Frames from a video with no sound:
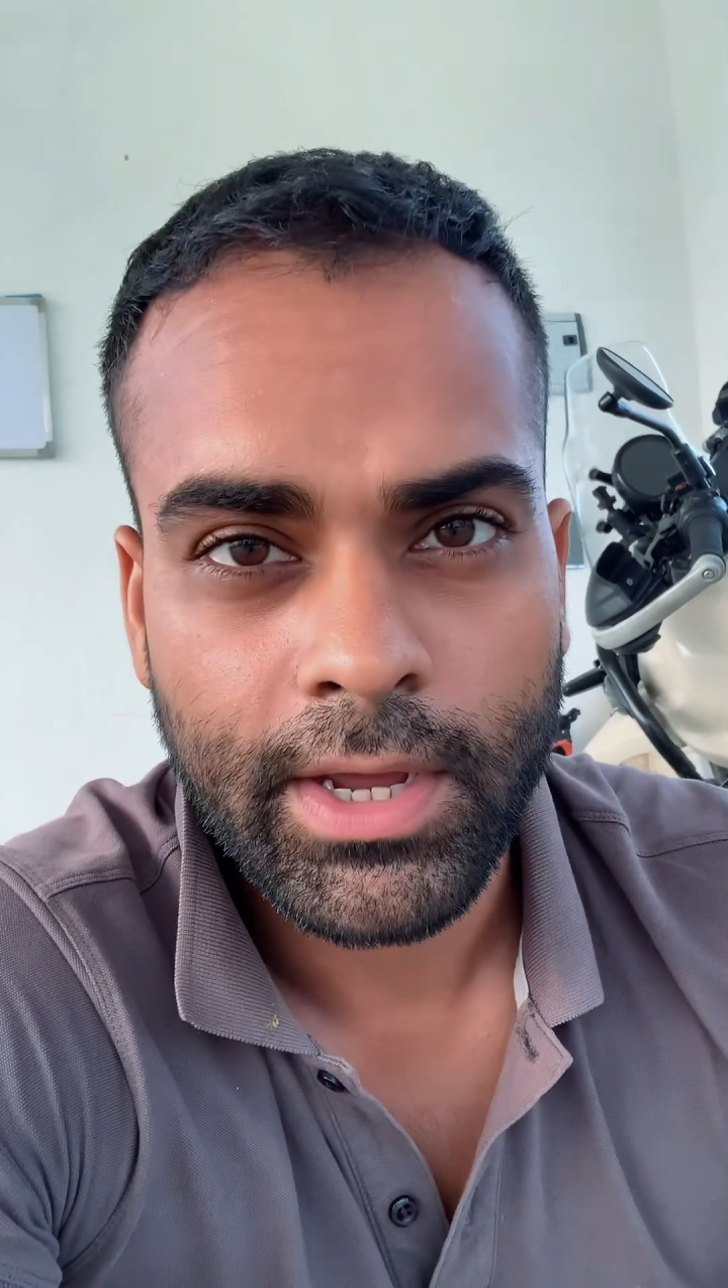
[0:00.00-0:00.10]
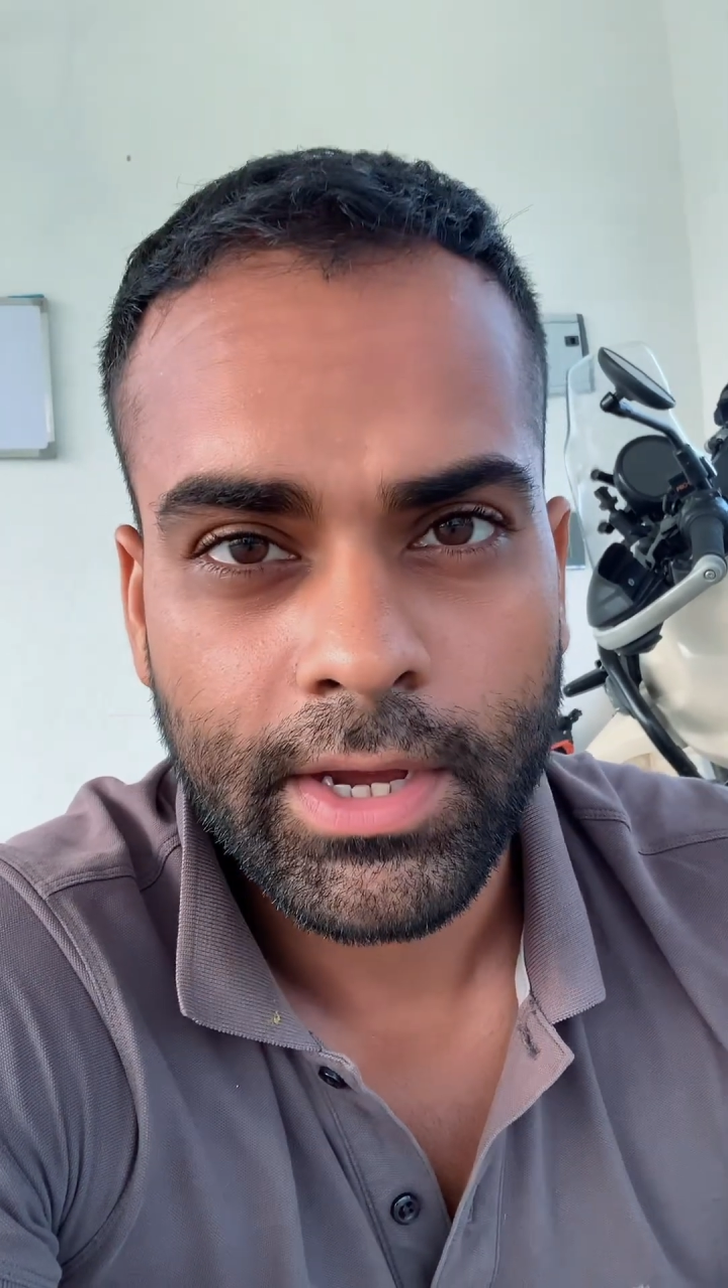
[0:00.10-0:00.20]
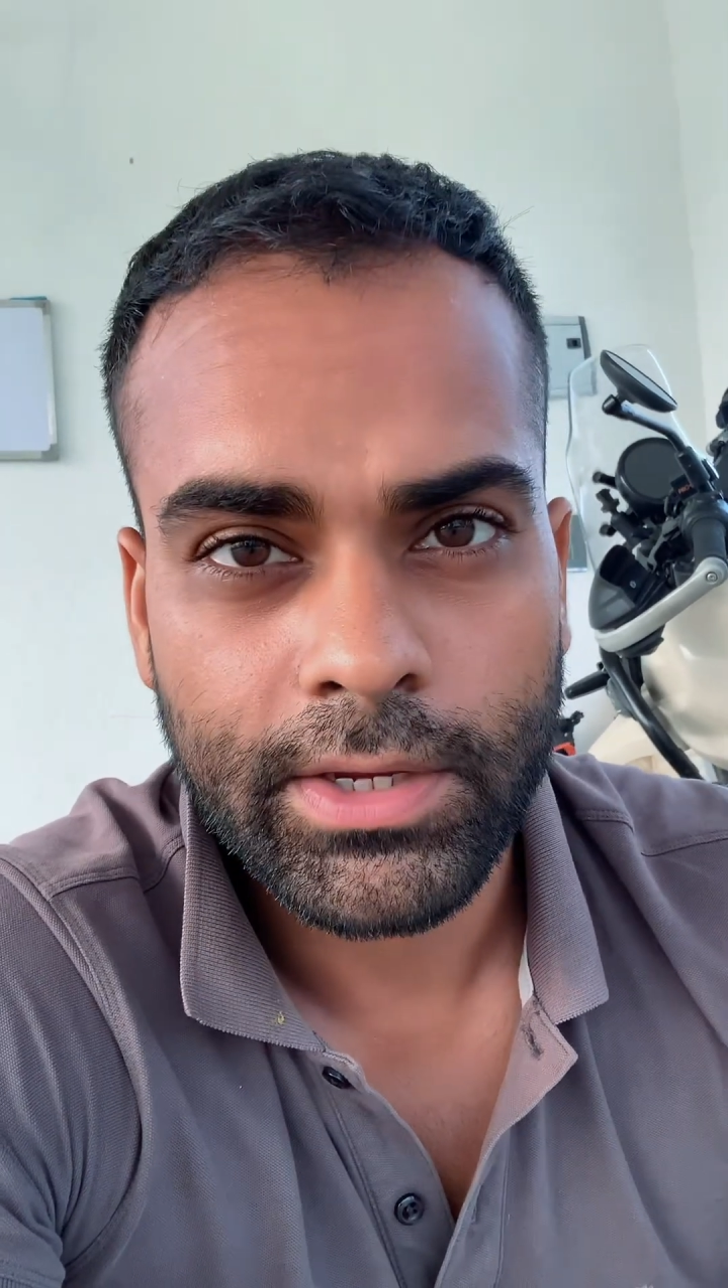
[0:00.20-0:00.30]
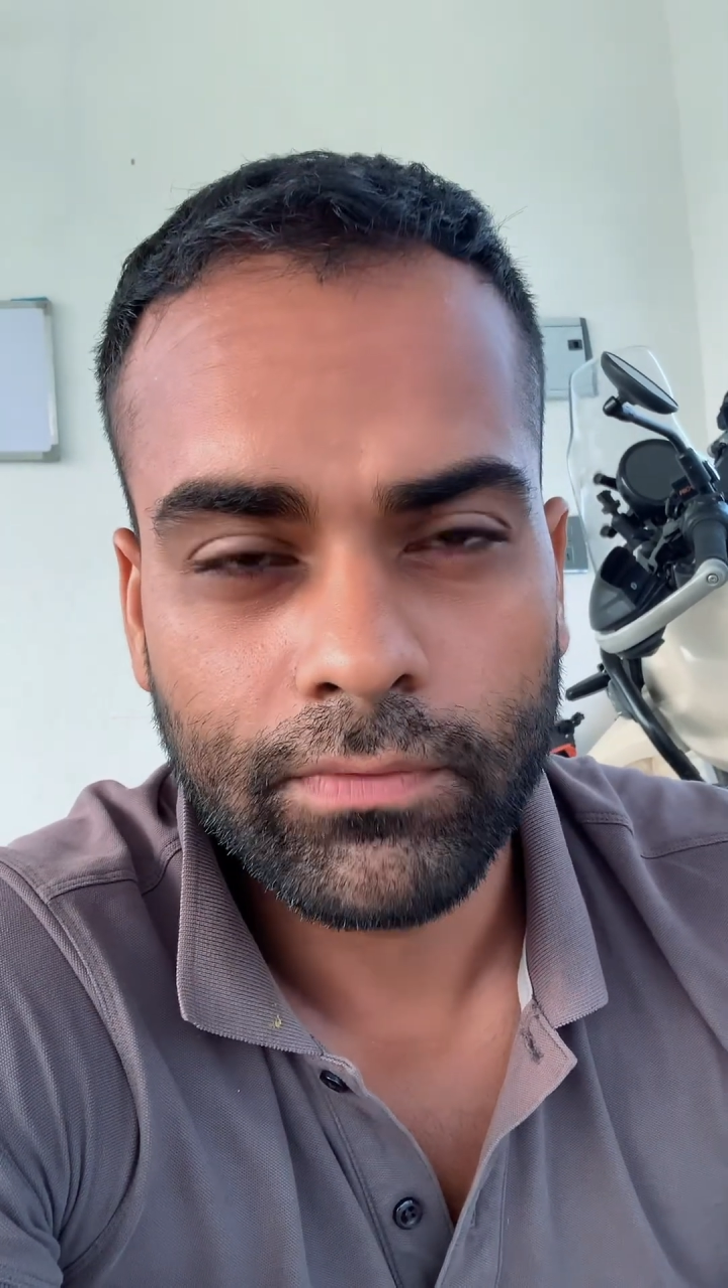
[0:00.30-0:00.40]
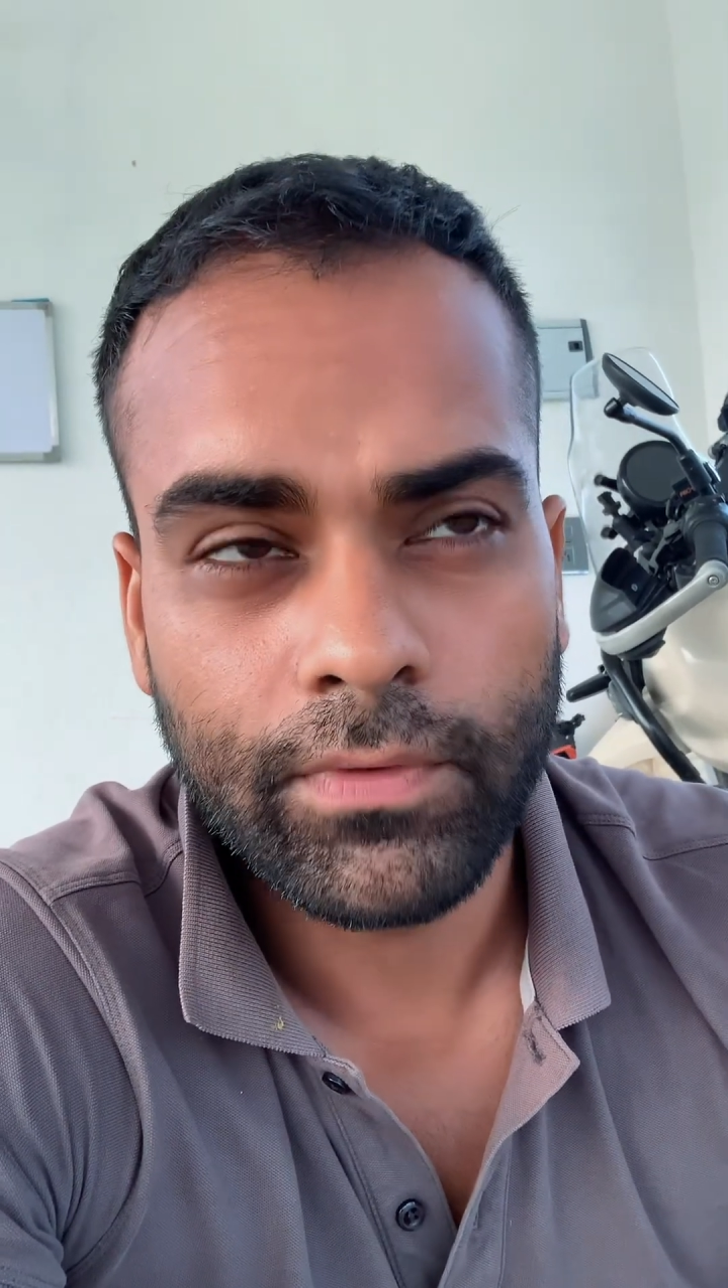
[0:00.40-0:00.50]

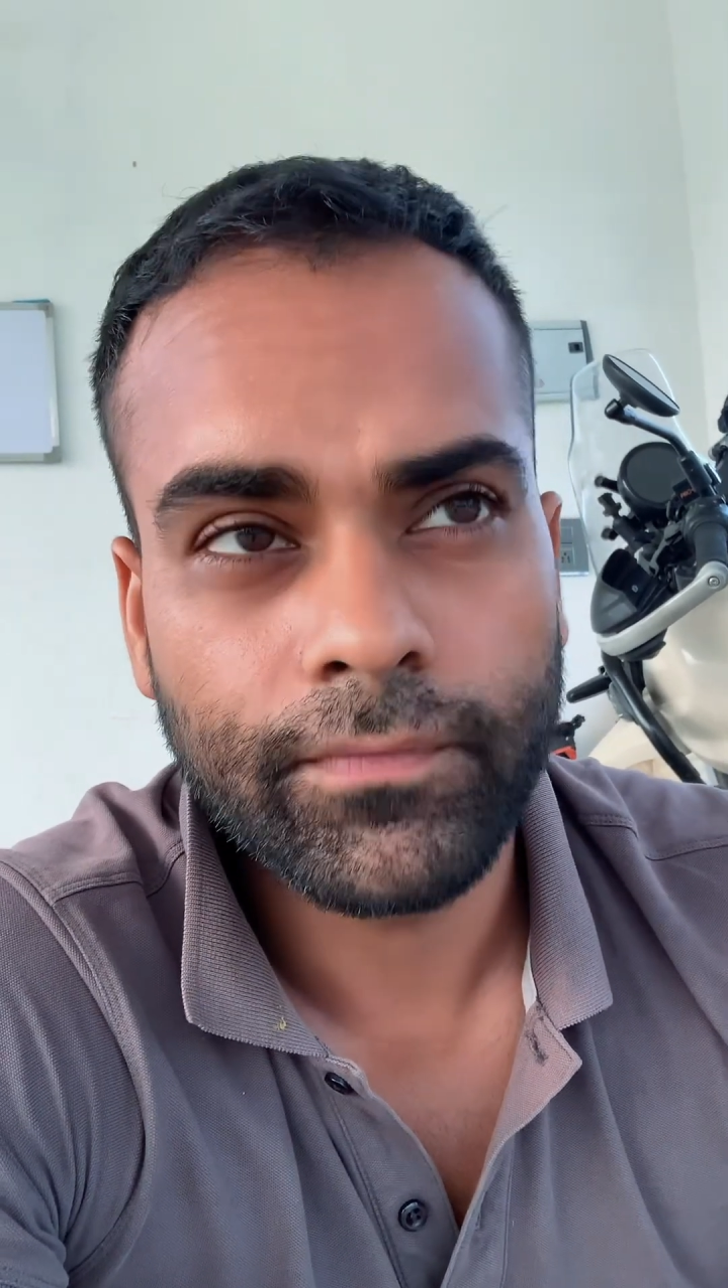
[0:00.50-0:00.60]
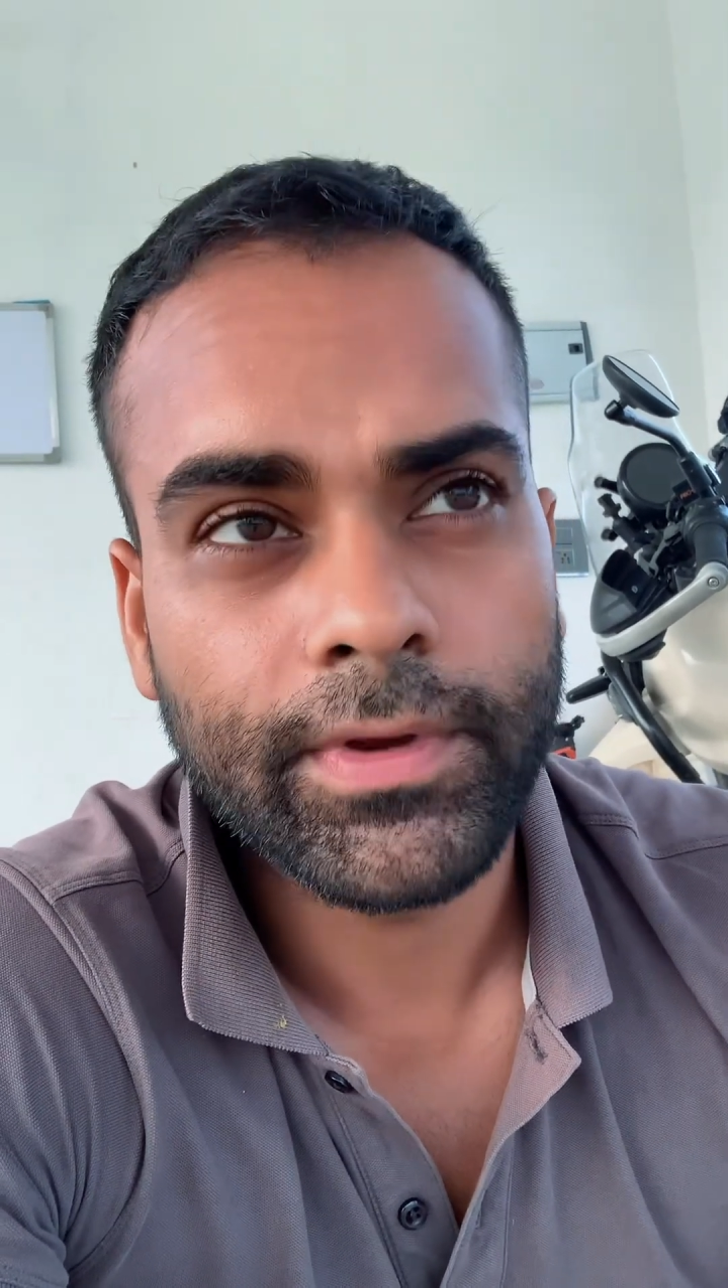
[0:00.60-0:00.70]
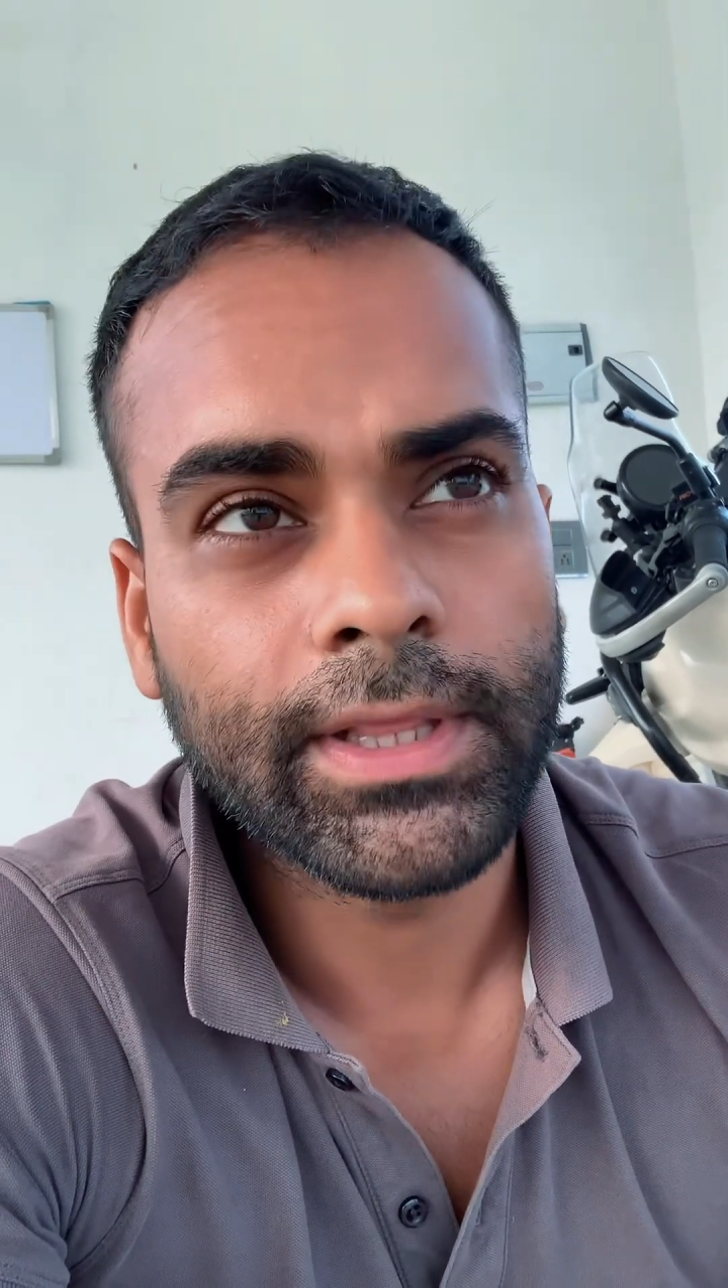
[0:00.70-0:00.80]
You would feel